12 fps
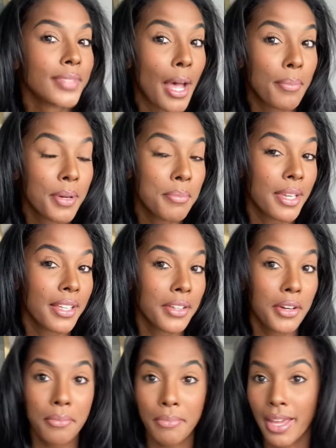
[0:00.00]
I put me a
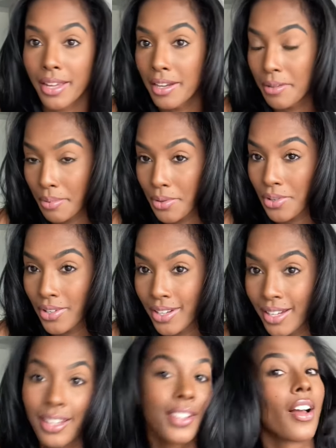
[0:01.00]
little makeup
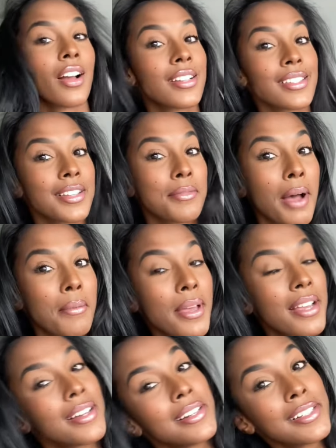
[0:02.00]
on. Y'all can see my
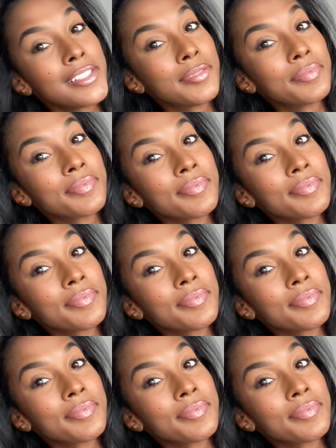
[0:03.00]
makeup.